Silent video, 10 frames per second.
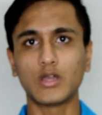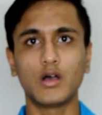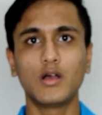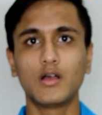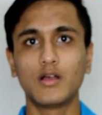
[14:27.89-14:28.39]

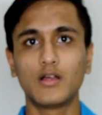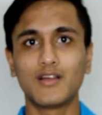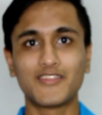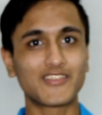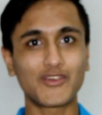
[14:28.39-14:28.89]
Yeah,
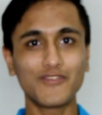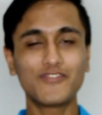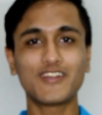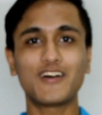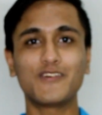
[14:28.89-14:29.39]
that's
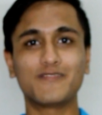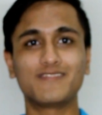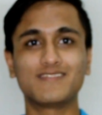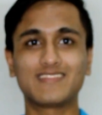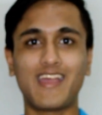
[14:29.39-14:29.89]
all for
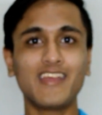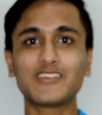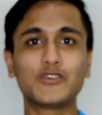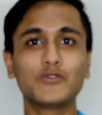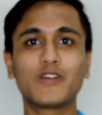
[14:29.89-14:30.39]
now.
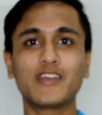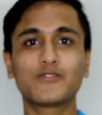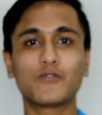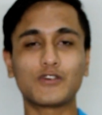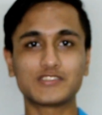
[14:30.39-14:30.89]
Thank you
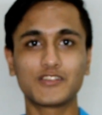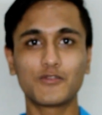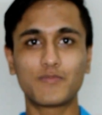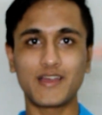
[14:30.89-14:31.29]
guys for watching.